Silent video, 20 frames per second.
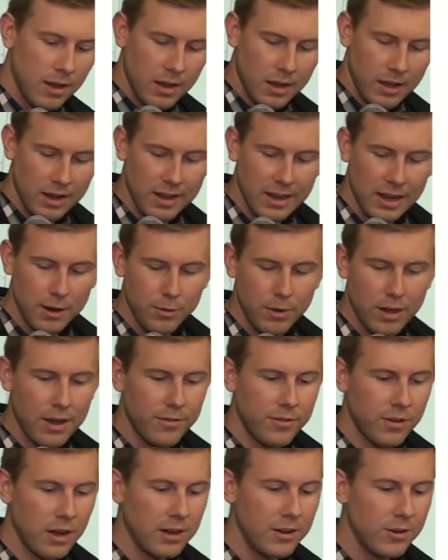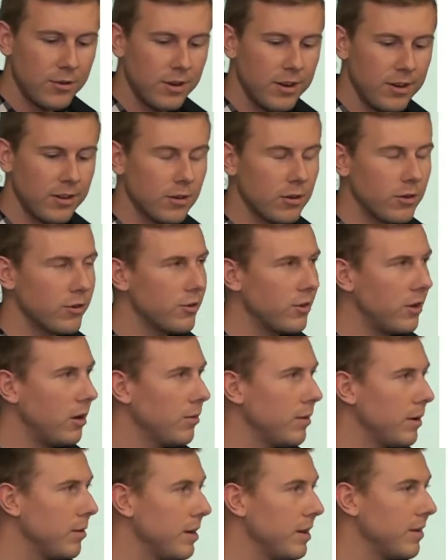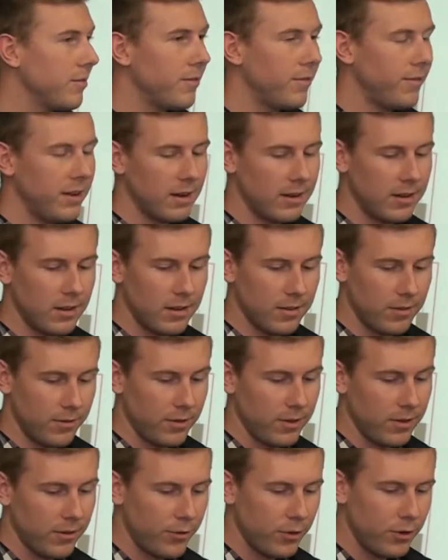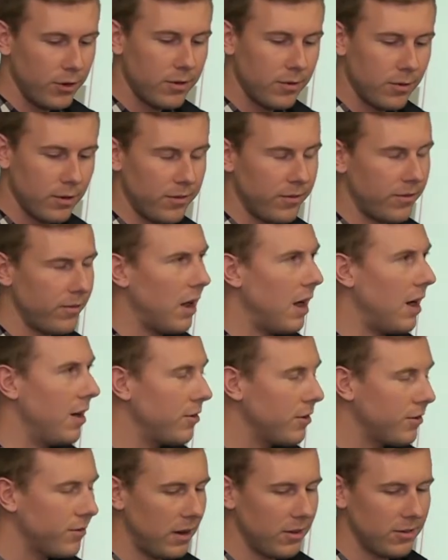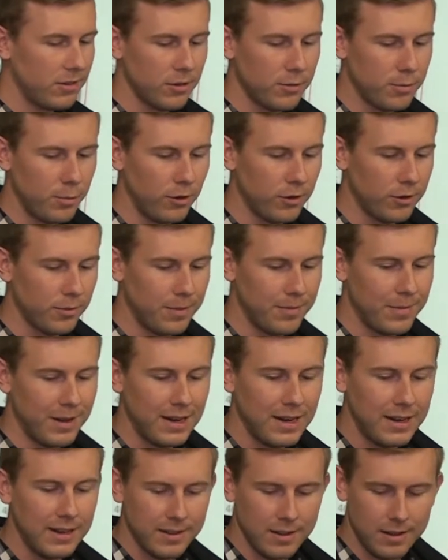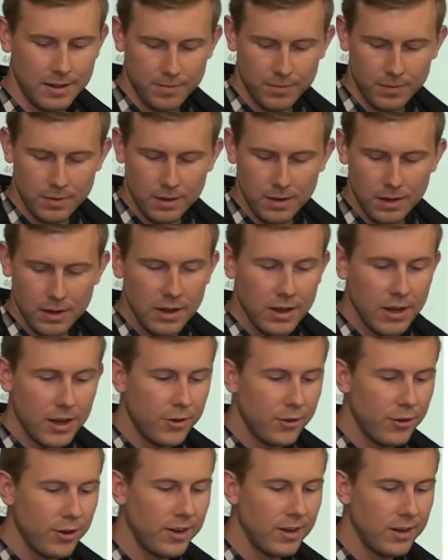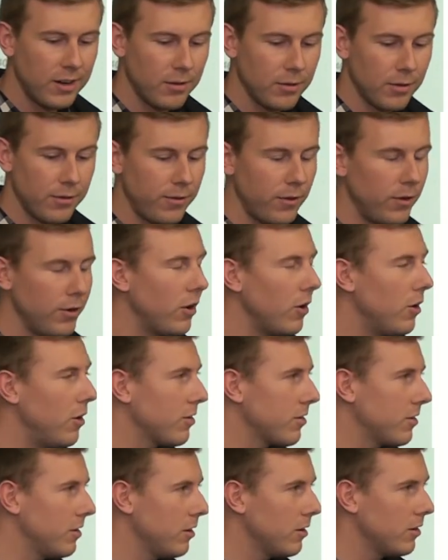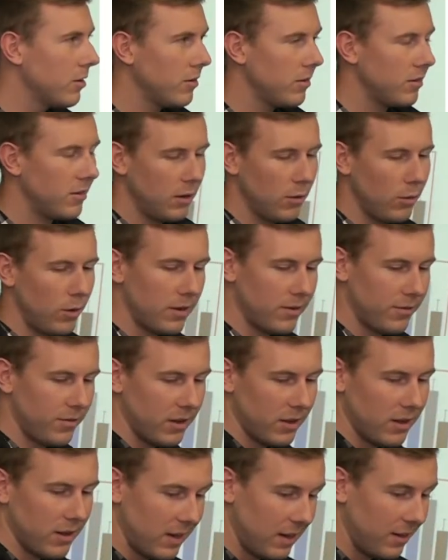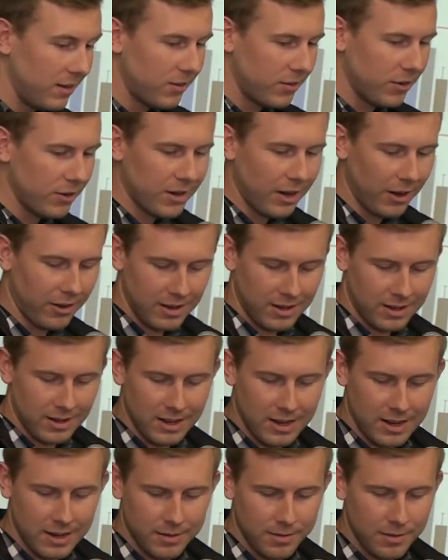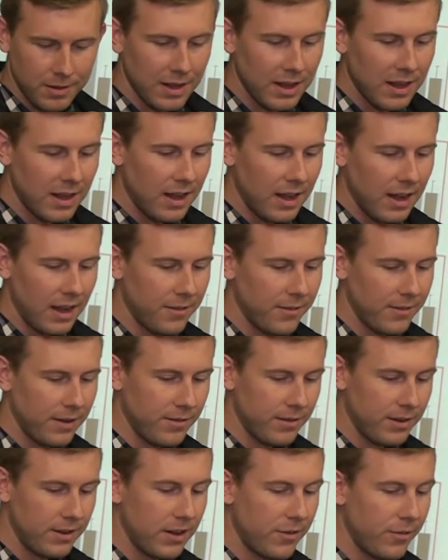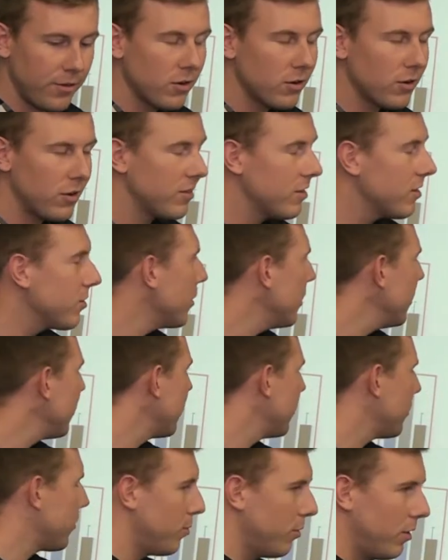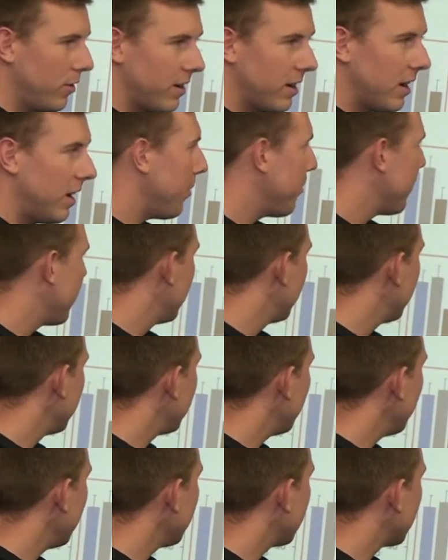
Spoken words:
Again, we have untreated control where we infected the fruit with 100,000 spores per milliliter, treated it with fluorohexanol to see what the industry currently get, and then with different concentrations moving up to the 10